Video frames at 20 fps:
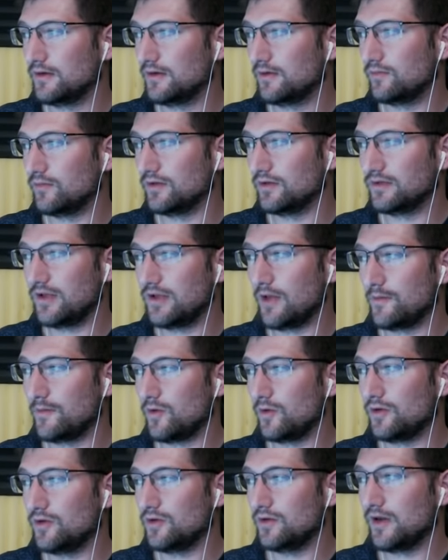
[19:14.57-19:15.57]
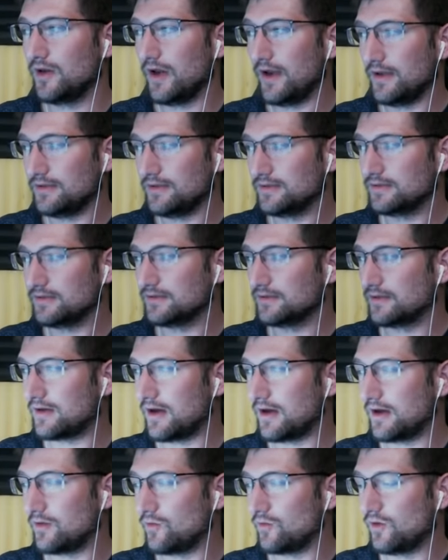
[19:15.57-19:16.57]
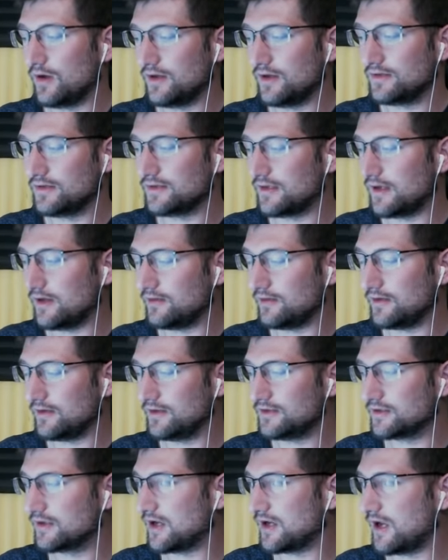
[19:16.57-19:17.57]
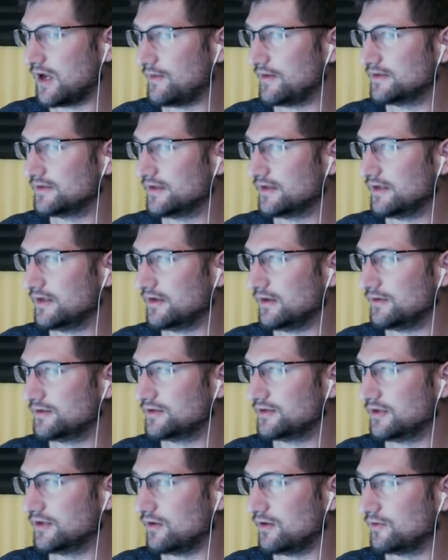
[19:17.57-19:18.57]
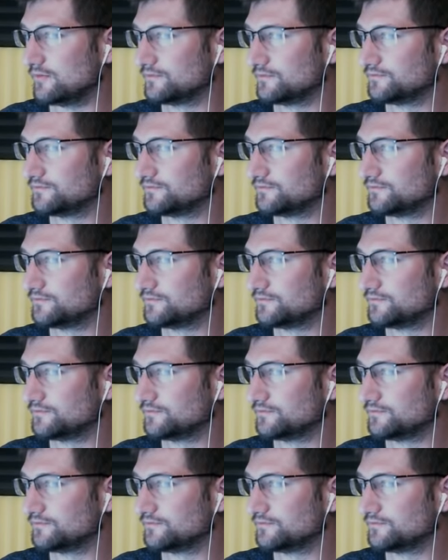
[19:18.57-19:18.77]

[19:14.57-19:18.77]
But tell me what you guys thought it was, and I'll get your comments in on the show.